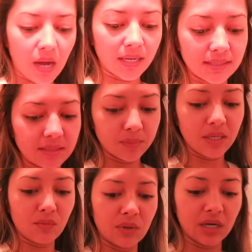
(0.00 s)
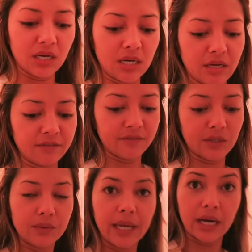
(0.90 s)
possibly run a
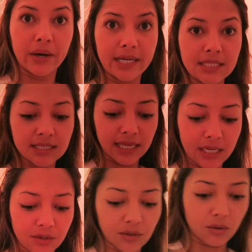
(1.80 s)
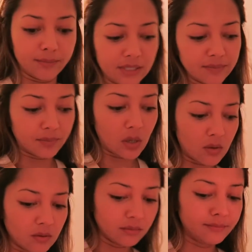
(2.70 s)
few errands, like go to Home
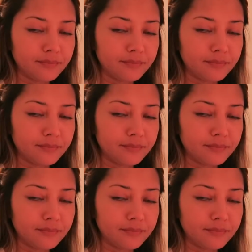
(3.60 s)
Depot.